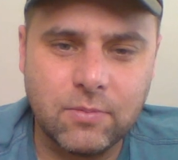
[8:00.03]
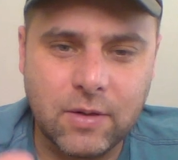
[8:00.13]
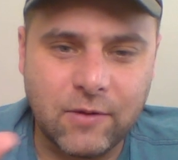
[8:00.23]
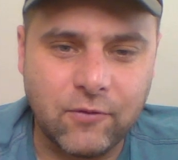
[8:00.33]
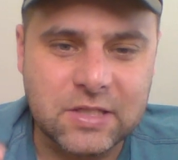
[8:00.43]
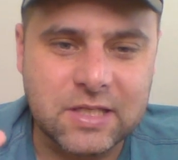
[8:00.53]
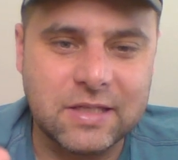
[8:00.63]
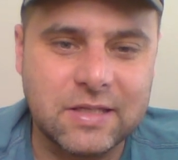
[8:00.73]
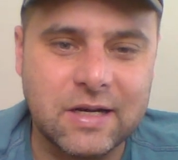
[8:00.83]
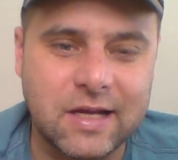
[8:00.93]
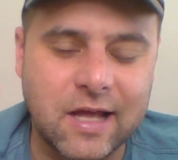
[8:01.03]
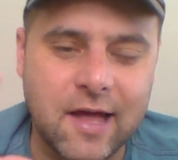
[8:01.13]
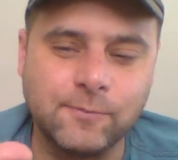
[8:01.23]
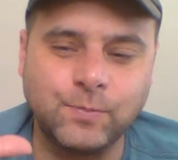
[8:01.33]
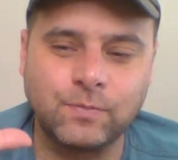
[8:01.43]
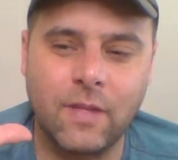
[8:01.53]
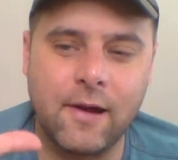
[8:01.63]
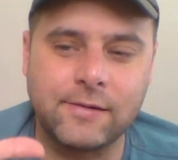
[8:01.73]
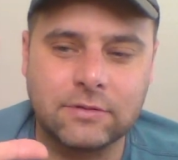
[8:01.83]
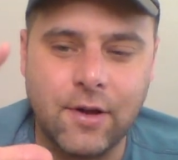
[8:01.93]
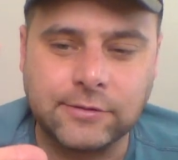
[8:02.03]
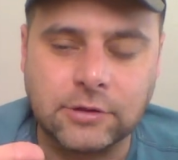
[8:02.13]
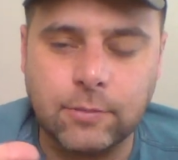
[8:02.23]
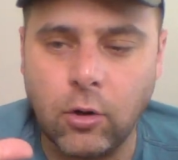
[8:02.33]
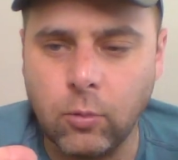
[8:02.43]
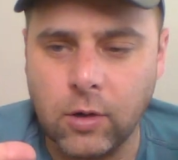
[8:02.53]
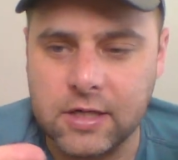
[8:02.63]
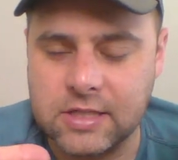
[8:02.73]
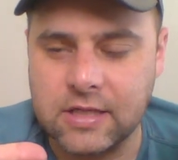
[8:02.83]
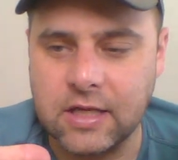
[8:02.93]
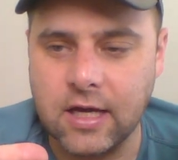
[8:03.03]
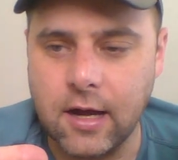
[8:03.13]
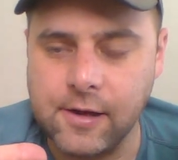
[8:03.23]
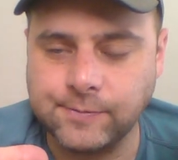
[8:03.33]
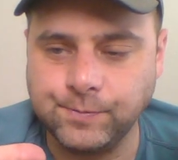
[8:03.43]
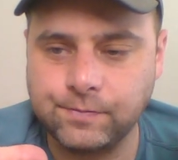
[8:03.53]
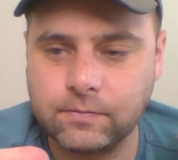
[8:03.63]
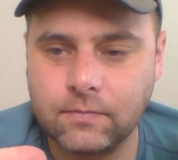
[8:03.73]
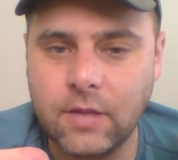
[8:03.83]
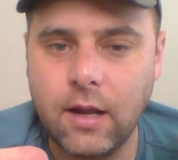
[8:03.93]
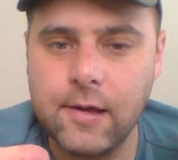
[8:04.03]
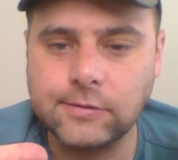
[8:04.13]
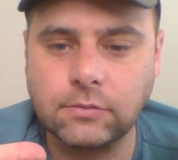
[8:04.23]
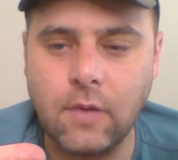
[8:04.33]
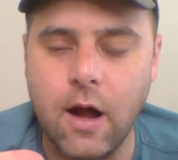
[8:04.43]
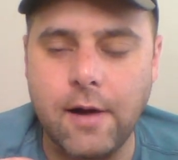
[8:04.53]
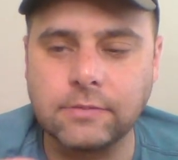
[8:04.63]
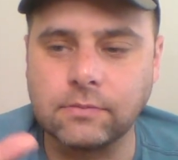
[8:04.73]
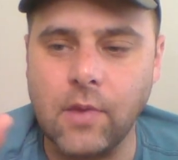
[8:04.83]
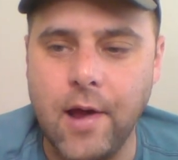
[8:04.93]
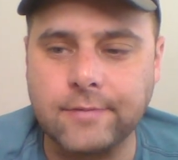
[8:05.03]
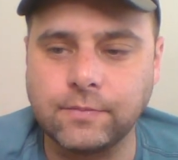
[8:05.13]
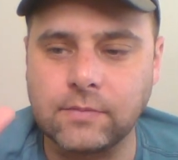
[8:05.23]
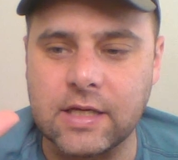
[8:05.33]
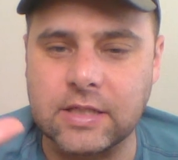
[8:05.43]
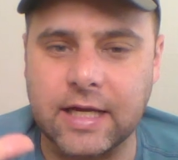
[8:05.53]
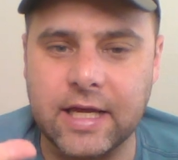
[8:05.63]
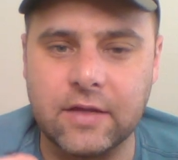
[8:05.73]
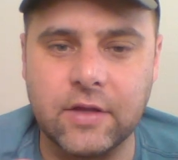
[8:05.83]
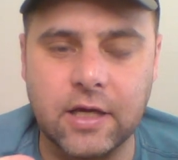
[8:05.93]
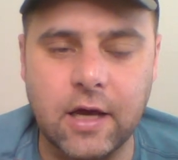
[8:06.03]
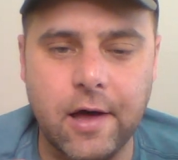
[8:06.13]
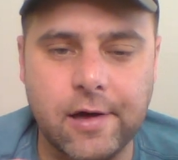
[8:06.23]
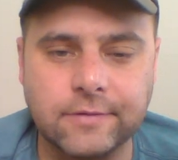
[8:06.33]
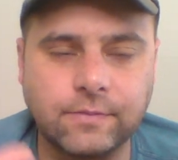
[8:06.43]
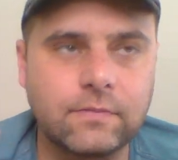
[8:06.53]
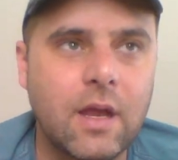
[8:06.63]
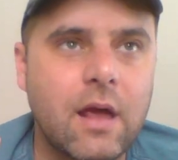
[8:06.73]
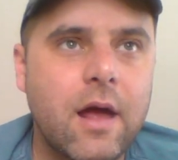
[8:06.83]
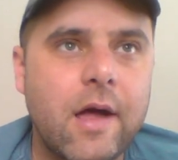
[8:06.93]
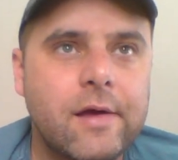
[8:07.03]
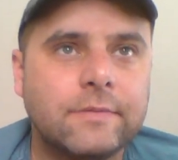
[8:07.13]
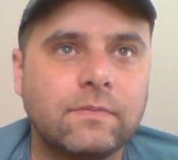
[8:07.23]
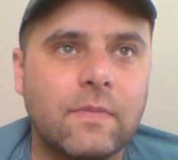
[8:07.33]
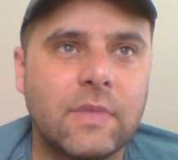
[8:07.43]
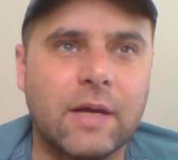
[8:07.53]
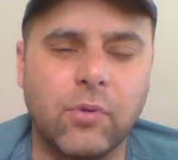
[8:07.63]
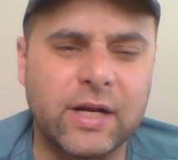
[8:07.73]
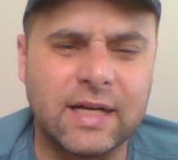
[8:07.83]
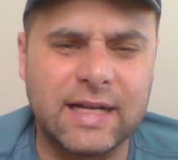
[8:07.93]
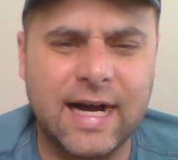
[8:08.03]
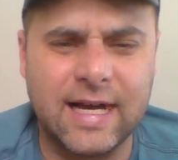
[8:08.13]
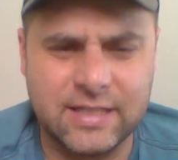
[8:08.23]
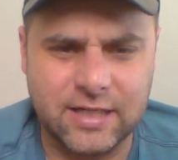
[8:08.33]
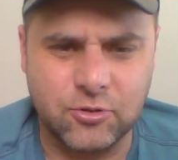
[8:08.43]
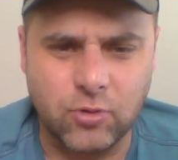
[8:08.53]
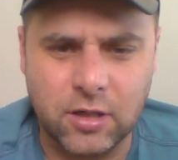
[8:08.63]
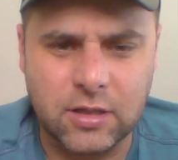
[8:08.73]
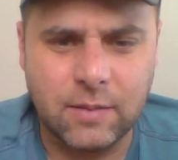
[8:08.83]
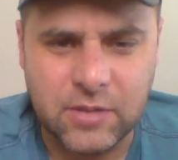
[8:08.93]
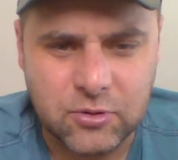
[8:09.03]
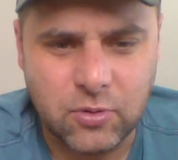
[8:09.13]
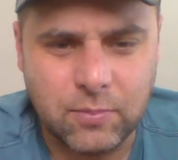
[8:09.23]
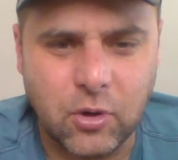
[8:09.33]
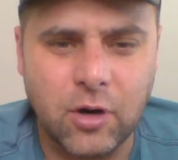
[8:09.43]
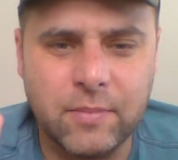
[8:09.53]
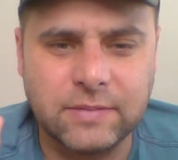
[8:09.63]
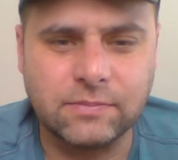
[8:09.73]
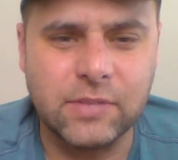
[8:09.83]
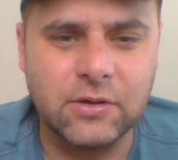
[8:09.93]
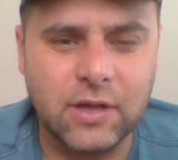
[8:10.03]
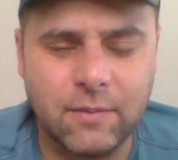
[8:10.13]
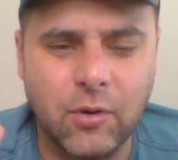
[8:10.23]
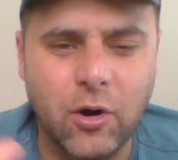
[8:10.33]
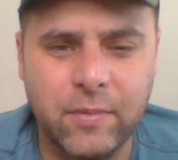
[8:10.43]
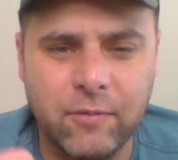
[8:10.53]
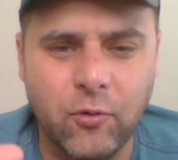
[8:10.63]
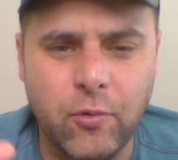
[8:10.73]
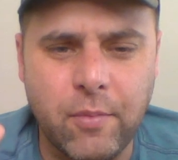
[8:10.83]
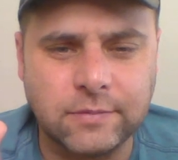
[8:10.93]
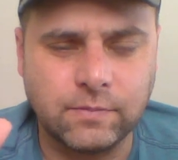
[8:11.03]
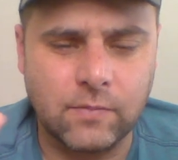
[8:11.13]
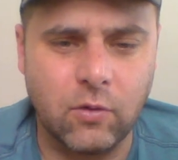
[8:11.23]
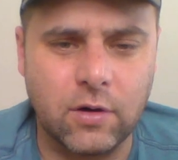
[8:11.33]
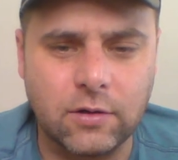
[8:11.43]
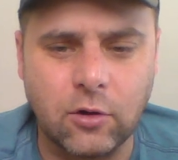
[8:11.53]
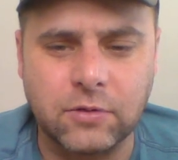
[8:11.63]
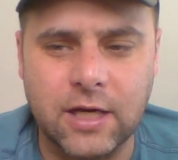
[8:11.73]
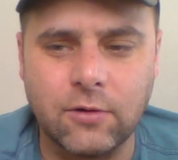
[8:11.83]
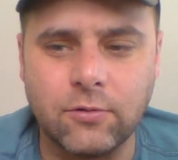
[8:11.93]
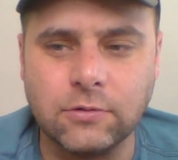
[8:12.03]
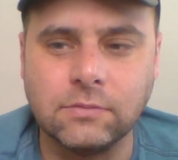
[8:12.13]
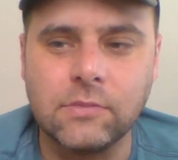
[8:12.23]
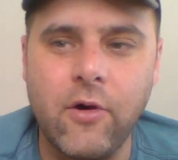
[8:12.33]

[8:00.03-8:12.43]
but my friend said they did it again. The part where he's in the... Uh, um, he's, like, in the... Uh, They bring a guy, he's like drugged up into an apartment build, apartment room or hotel room,